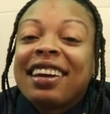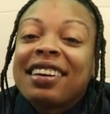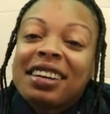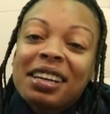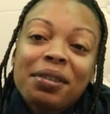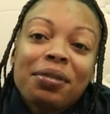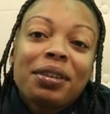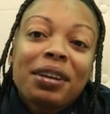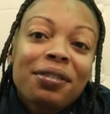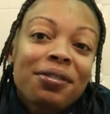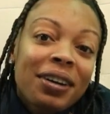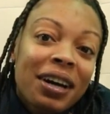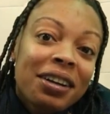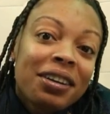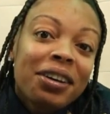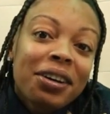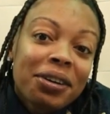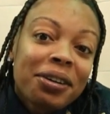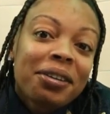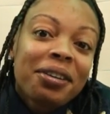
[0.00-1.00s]
Even if I
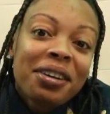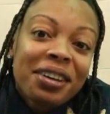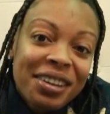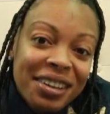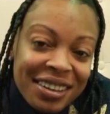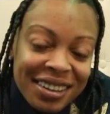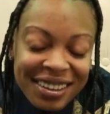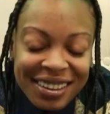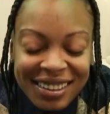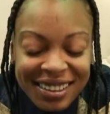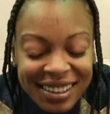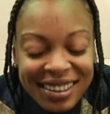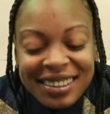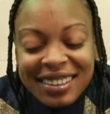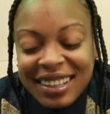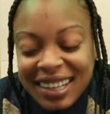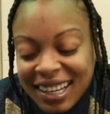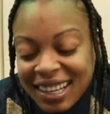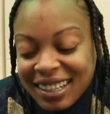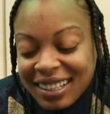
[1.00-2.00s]
know
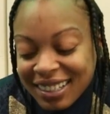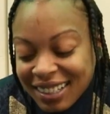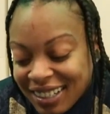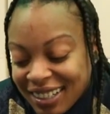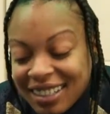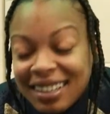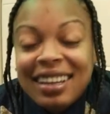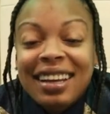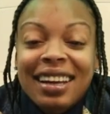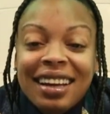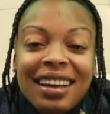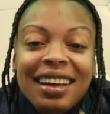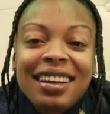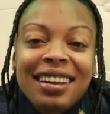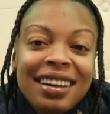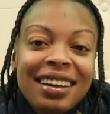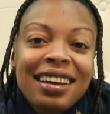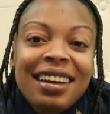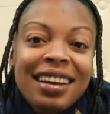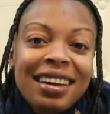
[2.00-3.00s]
that,
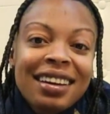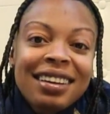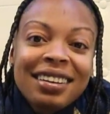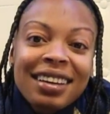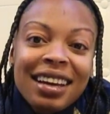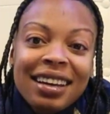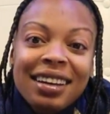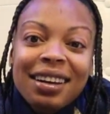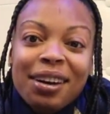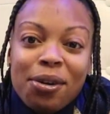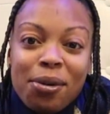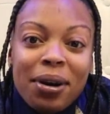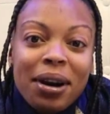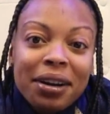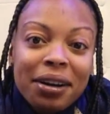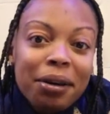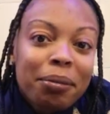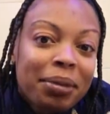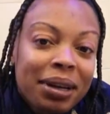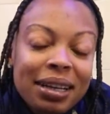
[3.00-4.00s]
yeah, they
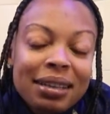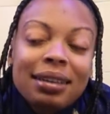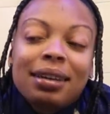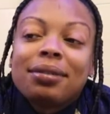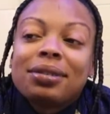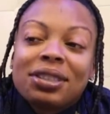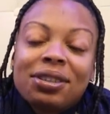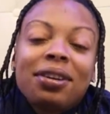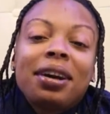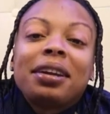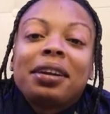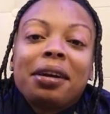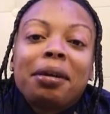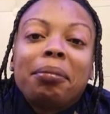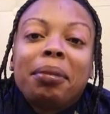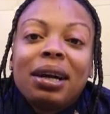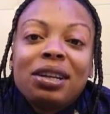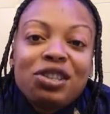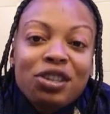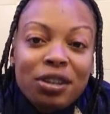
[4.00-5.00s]
inquired because I was trying to get my